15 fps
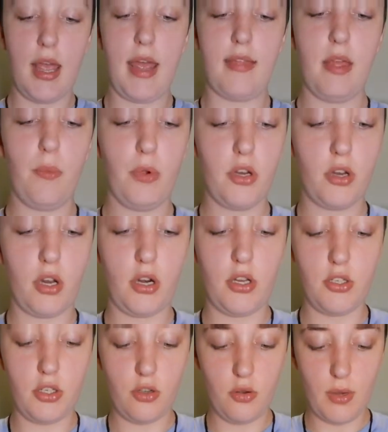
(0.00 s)
And then what you're going
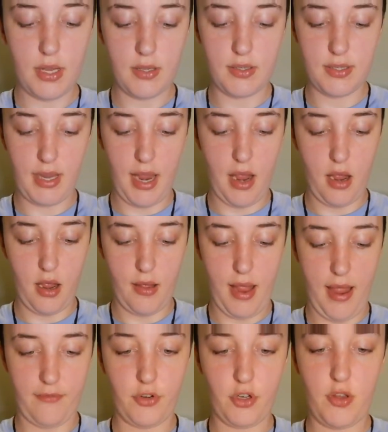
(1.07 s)
to do is,
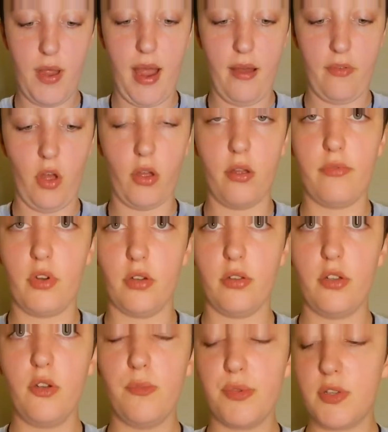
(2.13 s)
after you have all of your
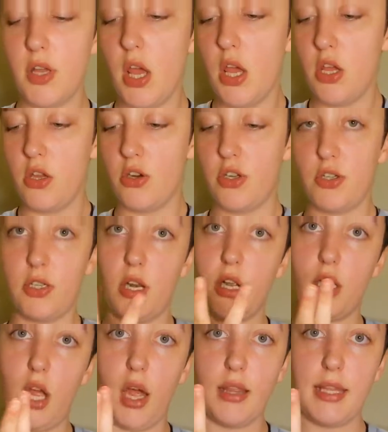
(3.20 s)
loops, you're just going
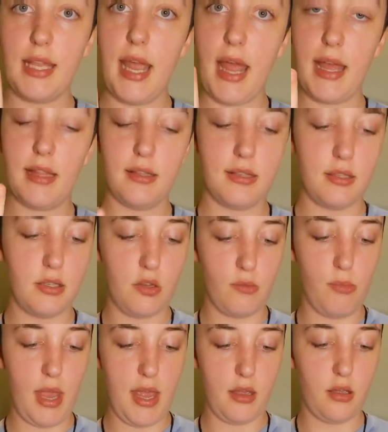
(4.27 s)
to cut the ends to
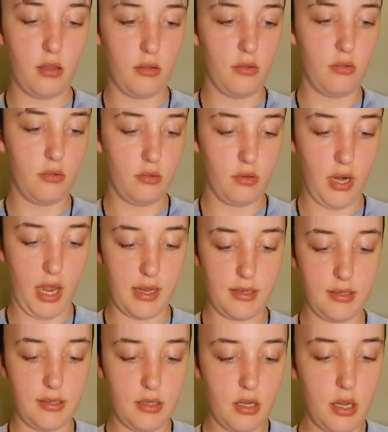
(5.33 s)
make
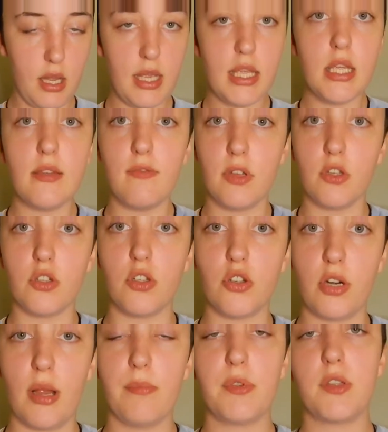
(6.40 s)
nice even
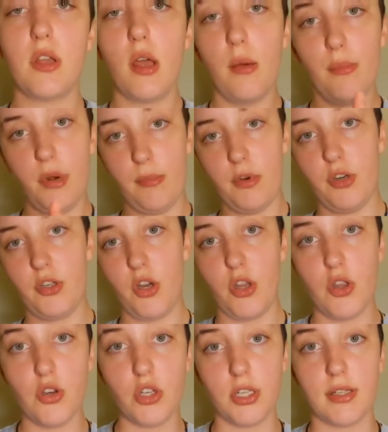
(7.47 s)
strips. But I'm going to show
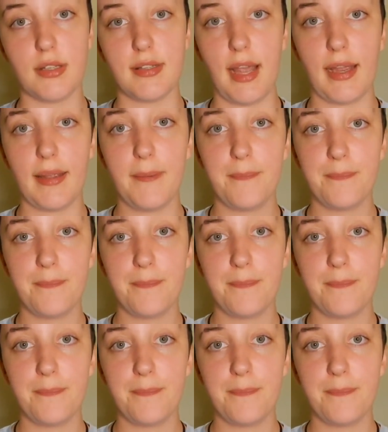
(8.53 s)
you in just a second.